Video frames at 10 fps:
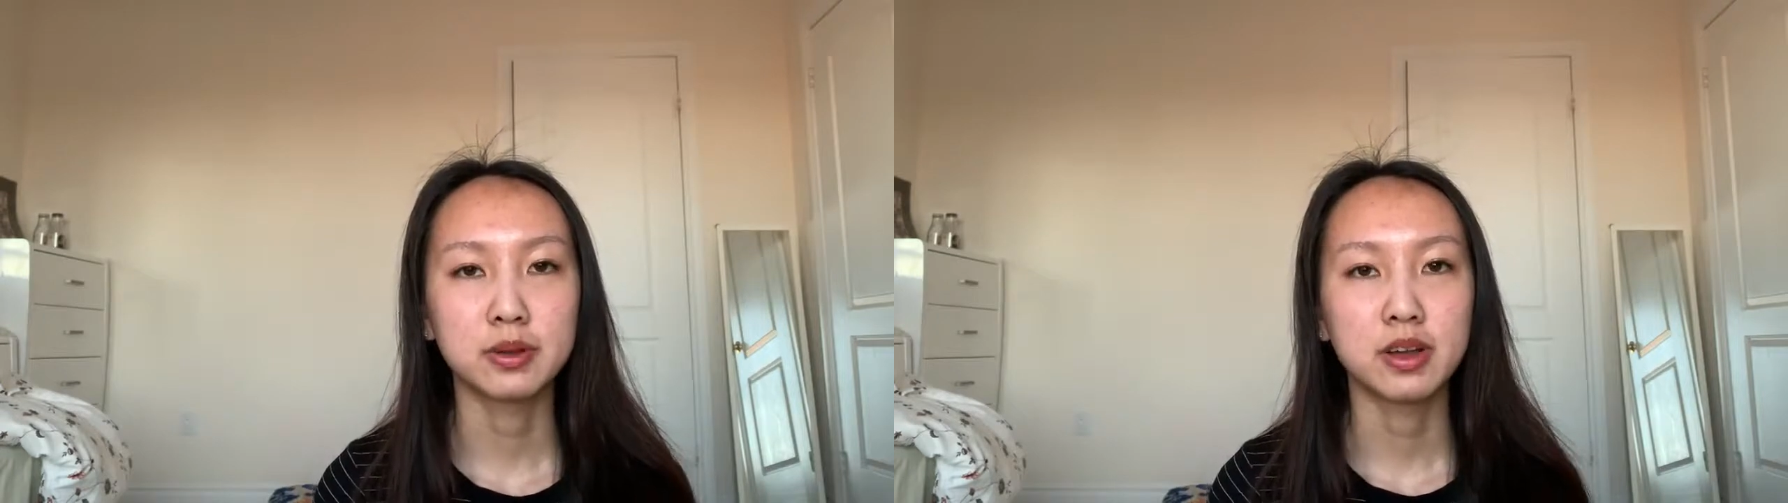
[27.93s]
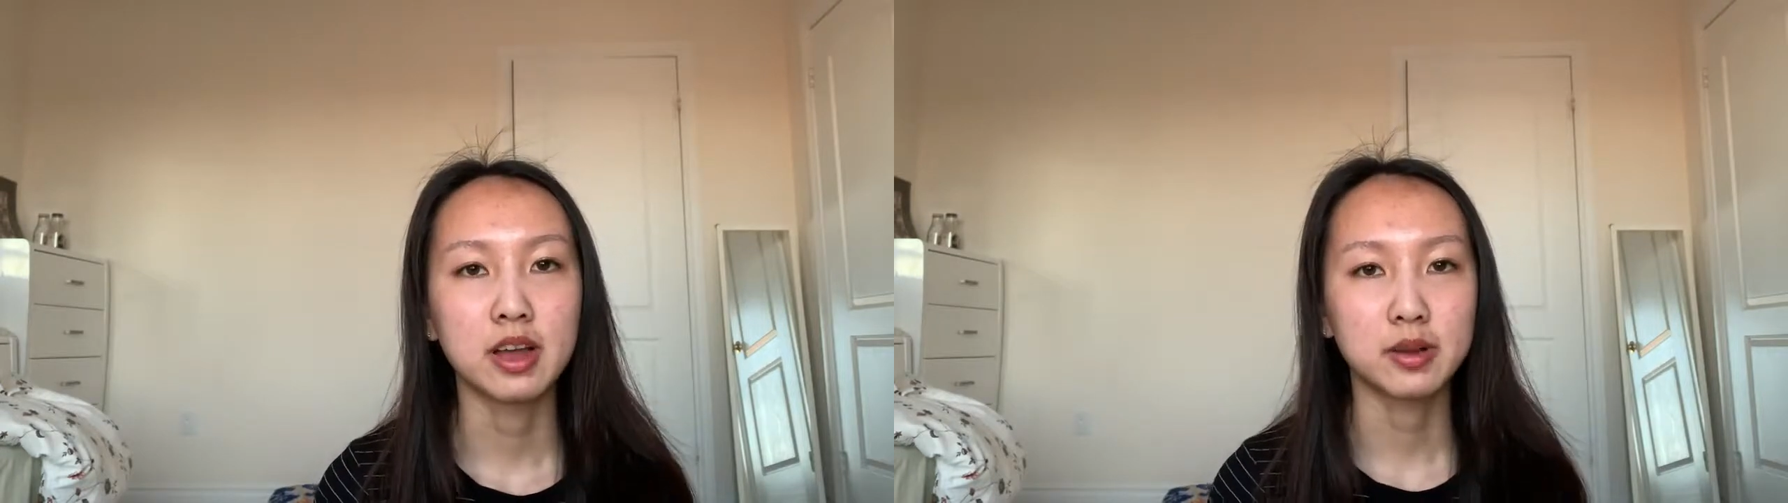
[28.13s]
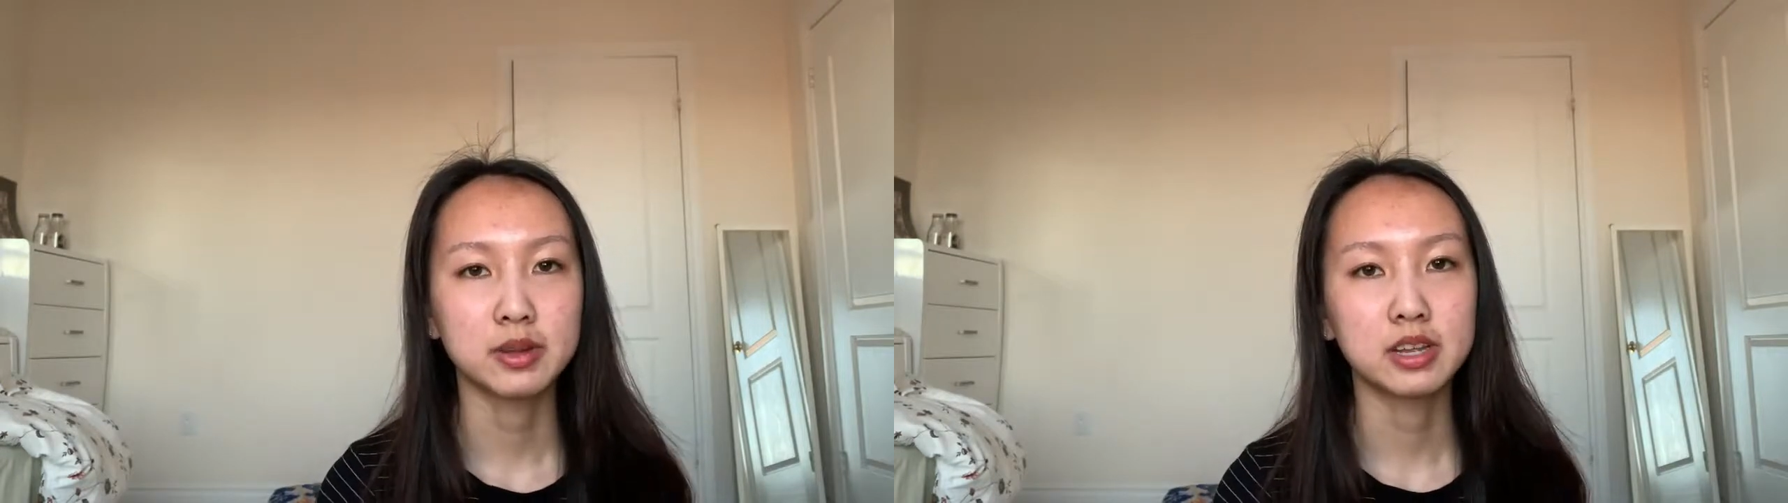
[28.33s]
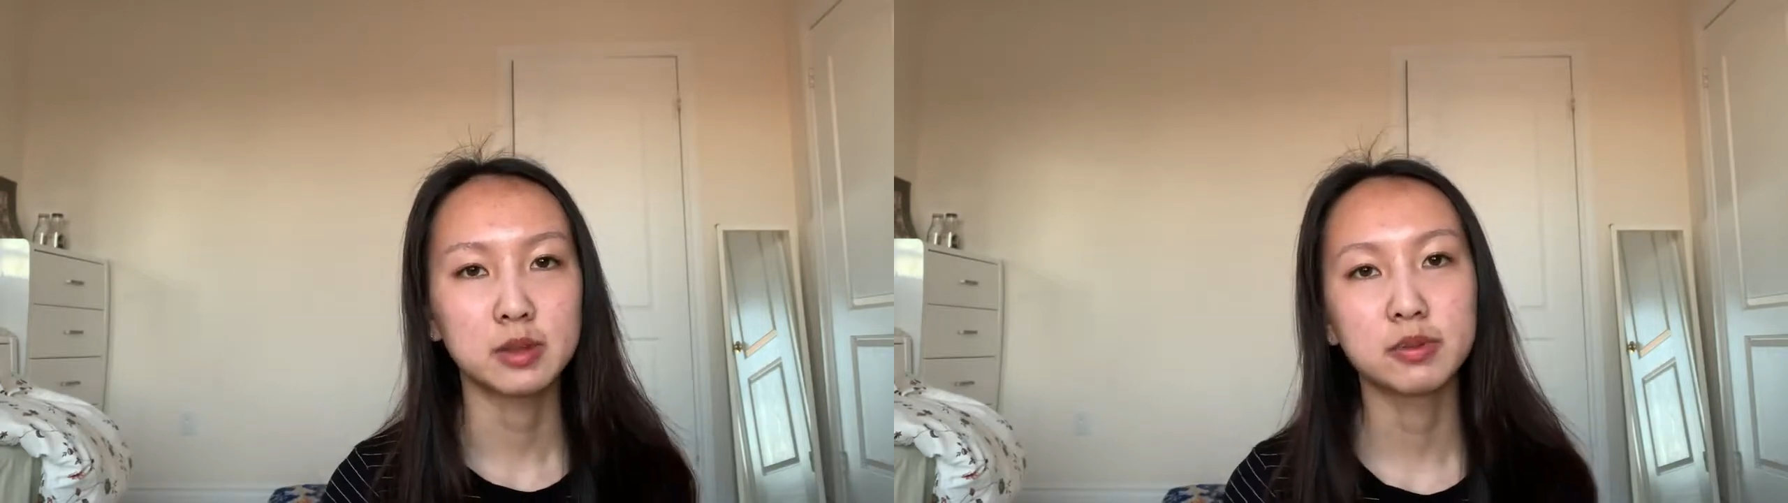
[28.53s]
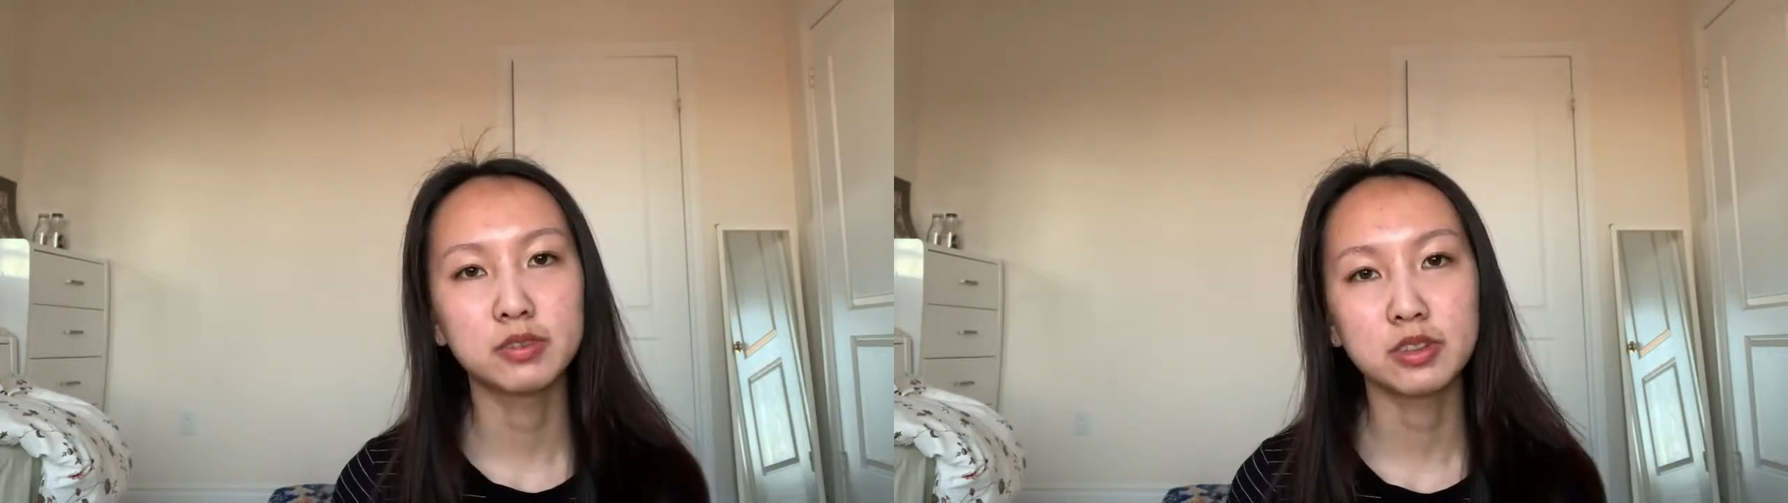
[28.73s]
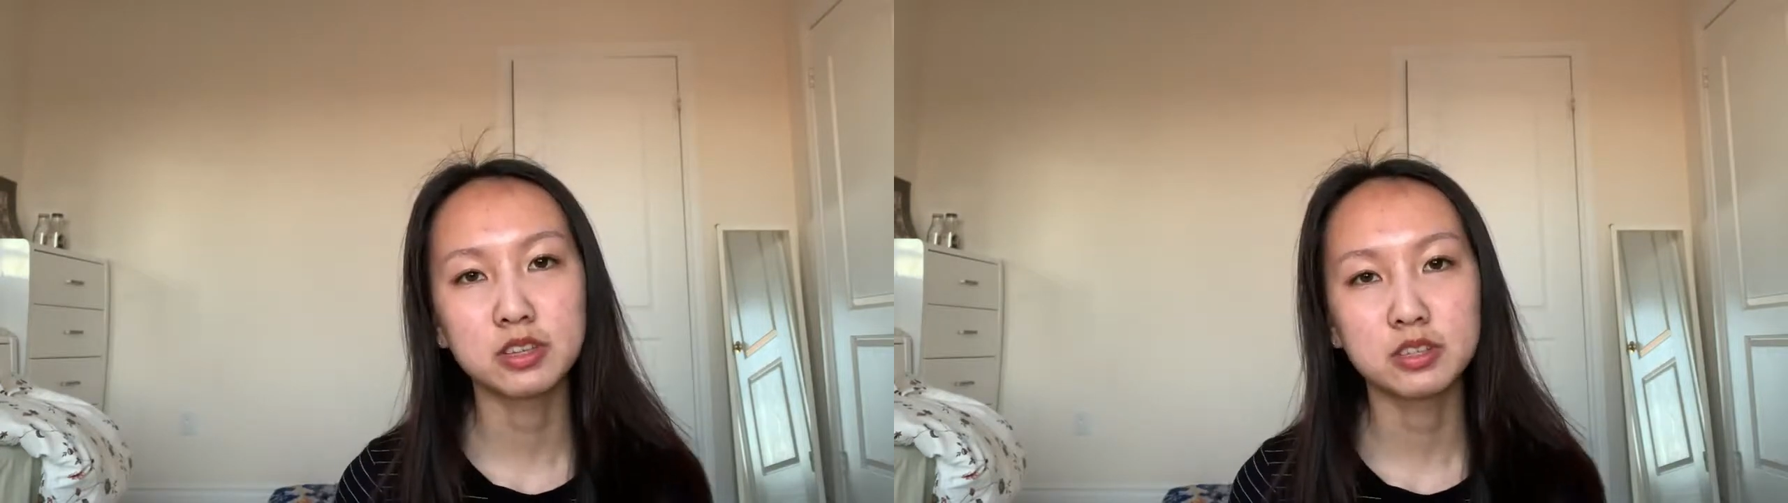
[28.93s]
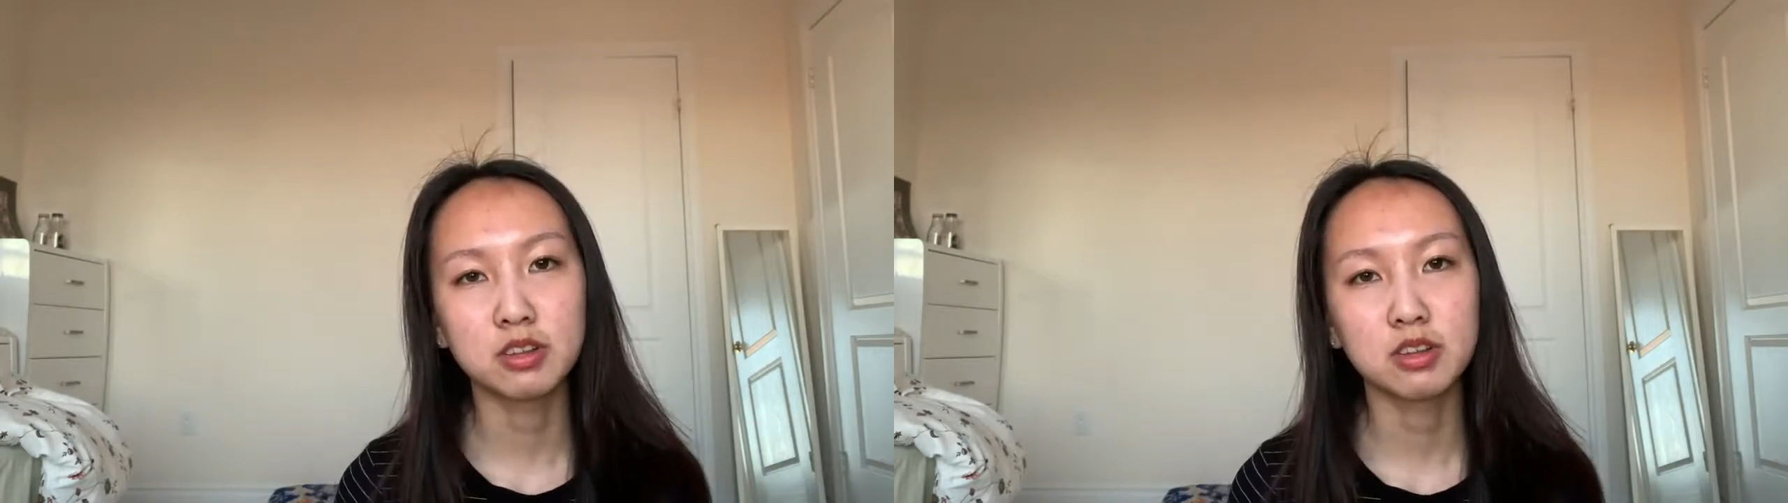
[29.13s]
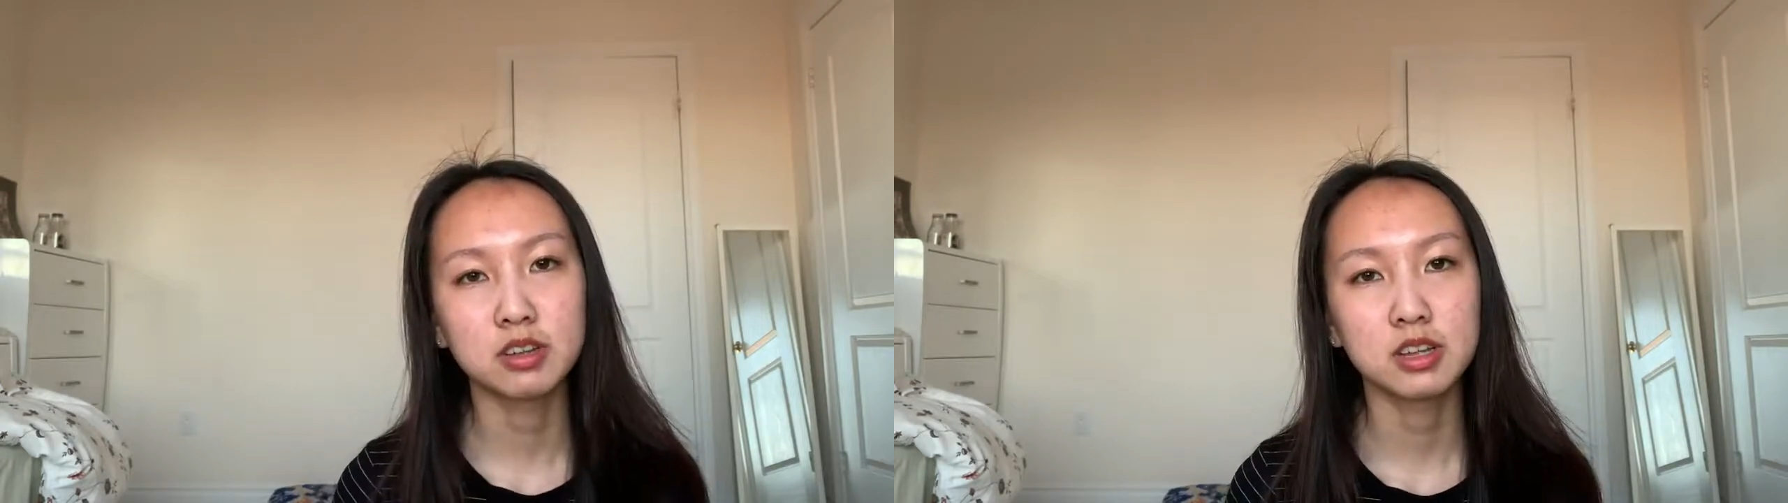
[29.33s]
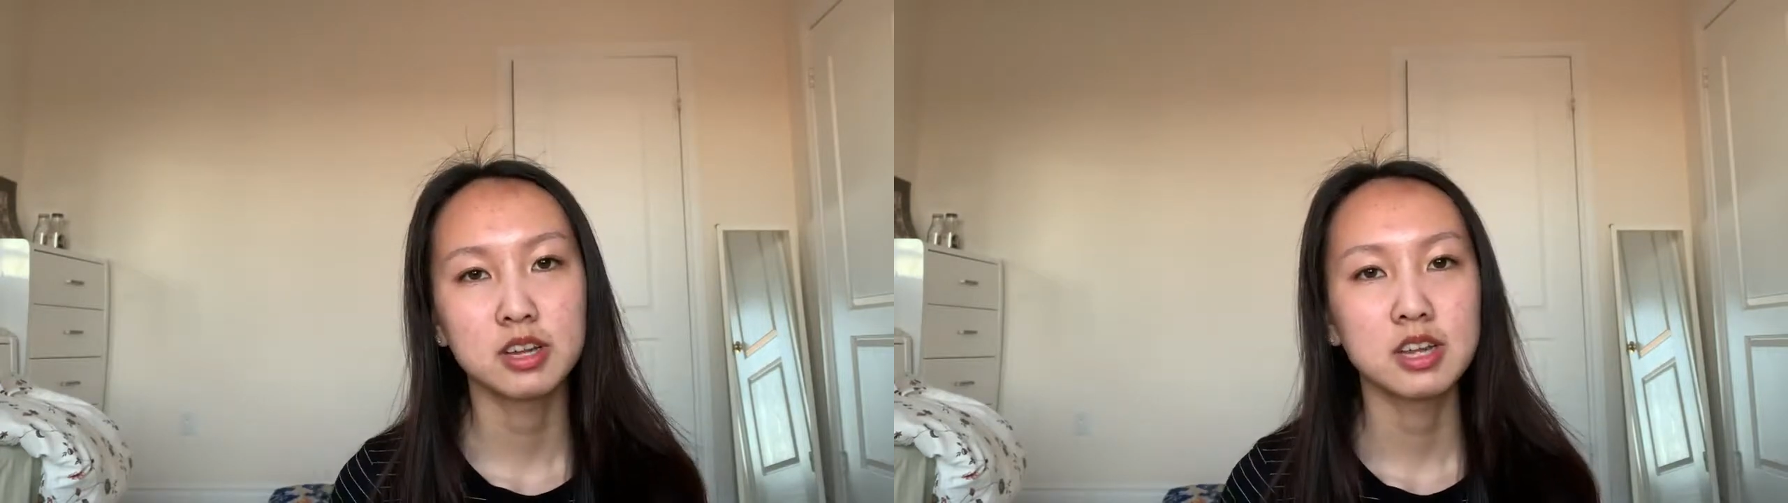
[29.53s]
how I keep it for this long,